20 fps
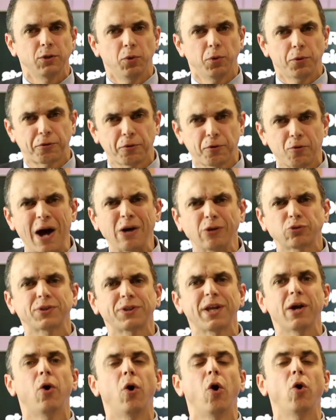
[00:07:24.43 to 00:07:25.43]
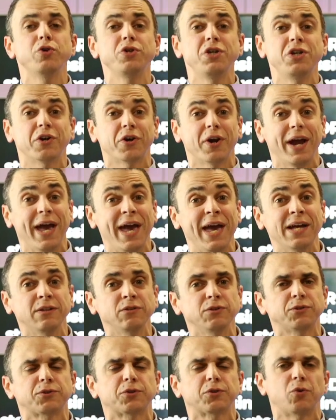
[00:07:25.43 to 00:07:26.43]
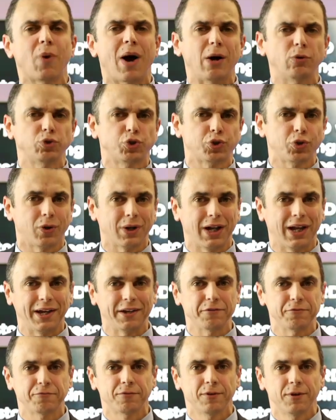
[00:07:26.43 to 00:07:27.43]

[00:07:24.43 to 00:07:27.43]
throughout the whole year and throughout your life,